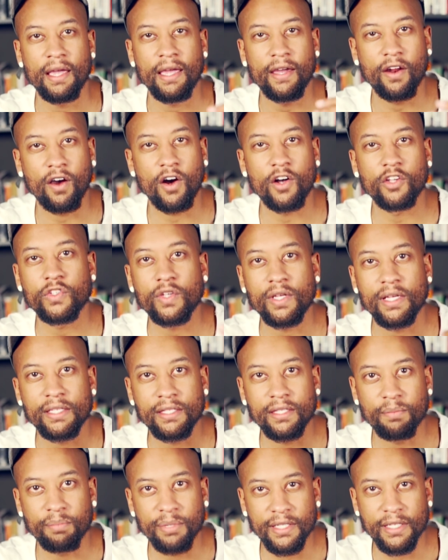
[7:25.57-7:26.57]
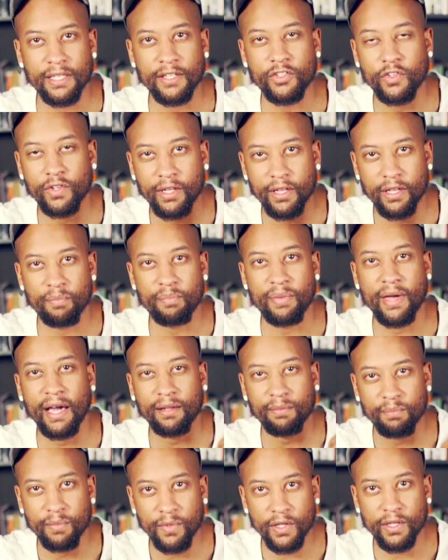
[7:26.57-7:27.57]
it also has the potential to
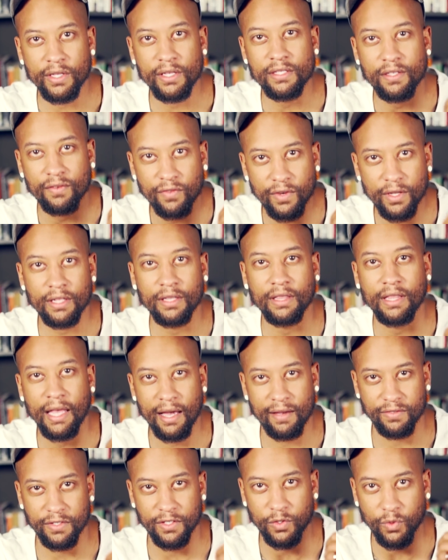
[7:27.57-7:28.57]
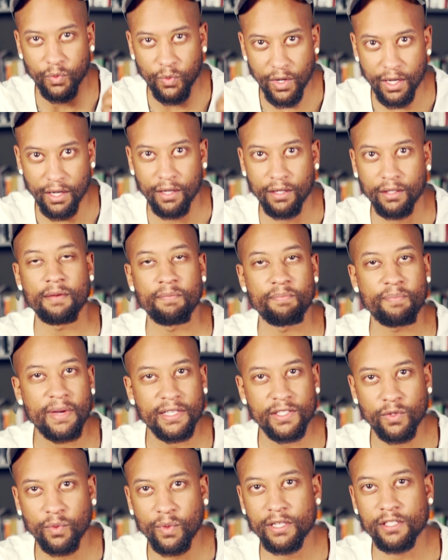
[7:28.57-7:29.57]
impact millions of other lives as well. The
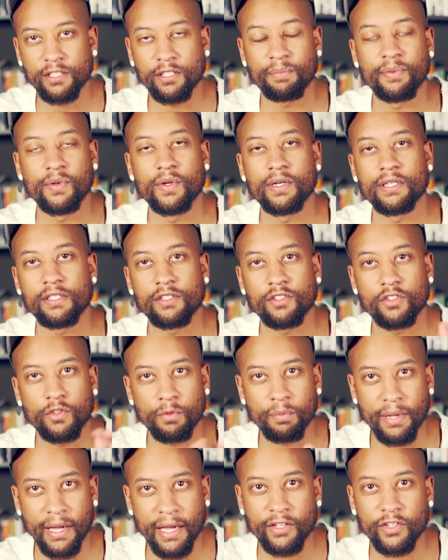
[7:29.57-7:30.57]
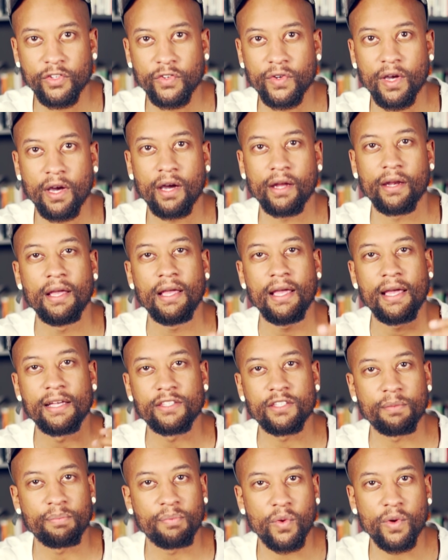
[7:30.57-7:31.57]
best way to support us is through Patreon, and
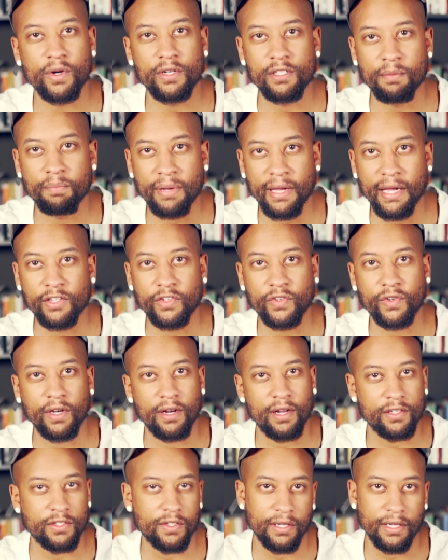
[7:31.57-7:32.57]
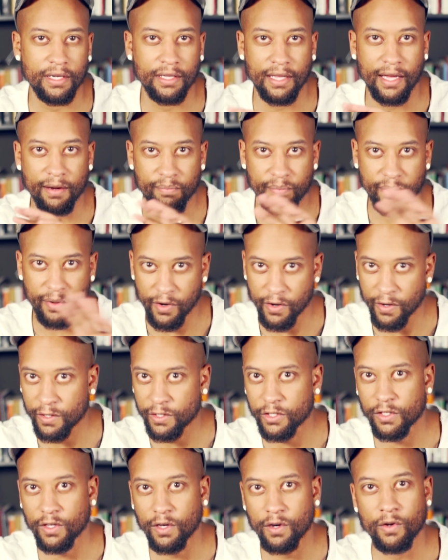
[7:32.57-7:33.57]
supporters on Patreon also get a lot of
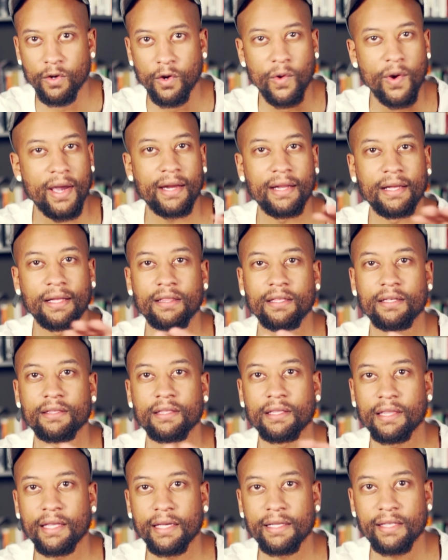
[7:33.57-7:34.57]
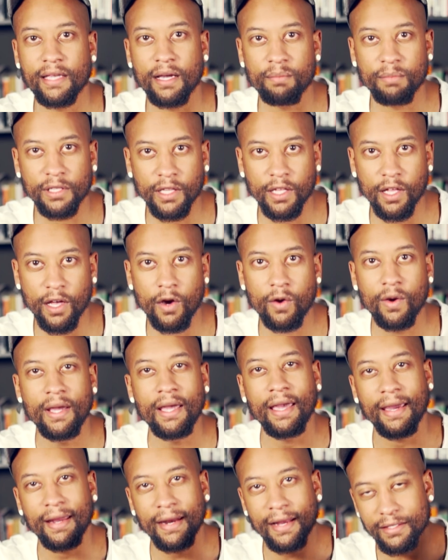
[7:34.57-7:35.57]
perks. So go ahead and click the link down below,
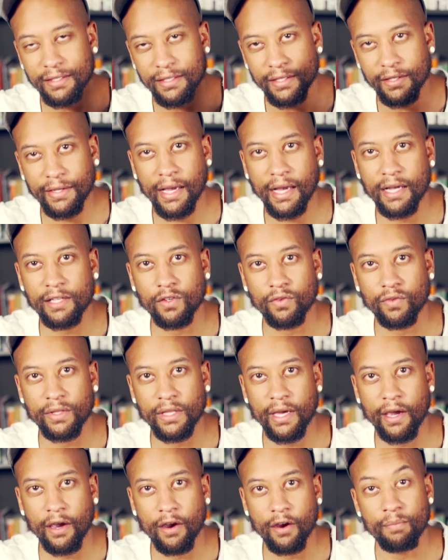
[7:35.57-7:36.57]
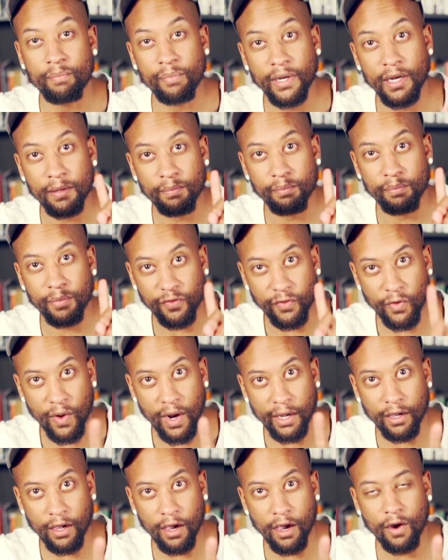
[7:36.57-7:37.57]
and I'll see you guys over there. But
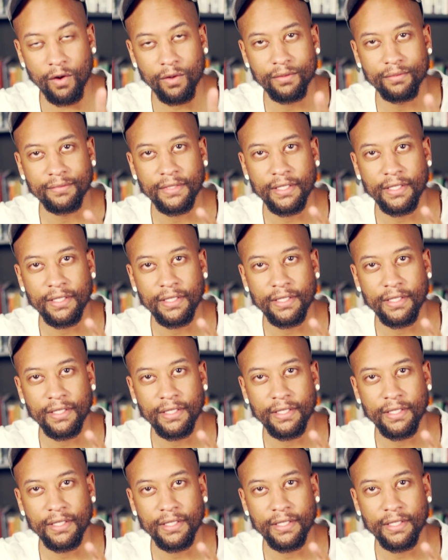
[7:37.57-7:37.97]
before I go,